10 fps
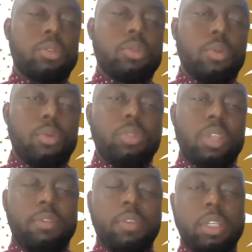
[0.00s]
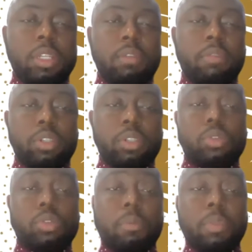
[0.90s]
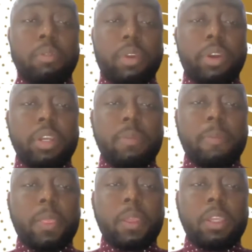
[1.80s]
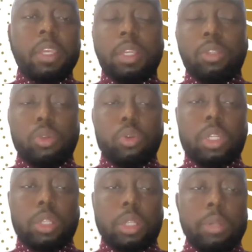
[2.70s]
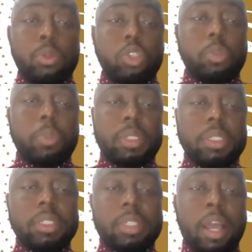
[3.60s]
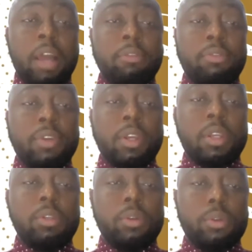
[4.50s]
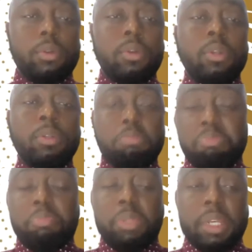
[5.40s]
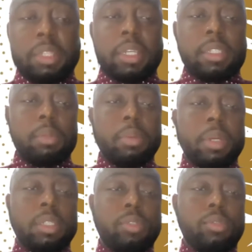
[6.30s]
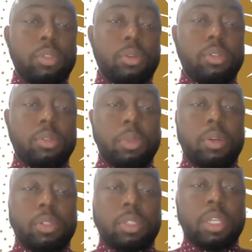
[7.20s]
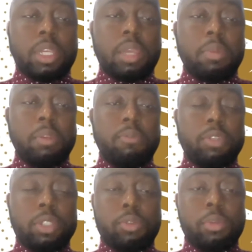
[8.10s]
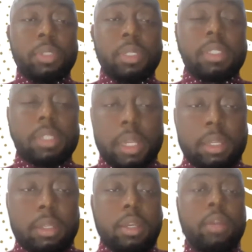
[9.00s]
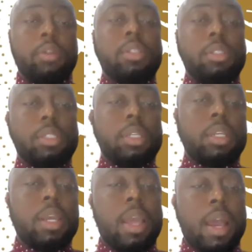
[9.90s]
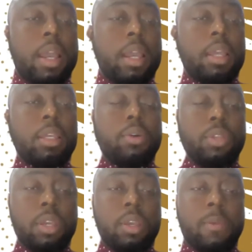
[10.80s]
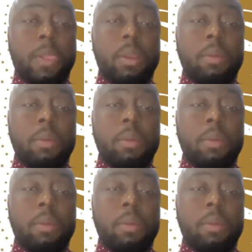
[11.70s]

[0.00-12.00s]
So definitely investors who have been very keen to look in those spaces have, been excited by these results because they came in 43%, like Didi said, higher year on year.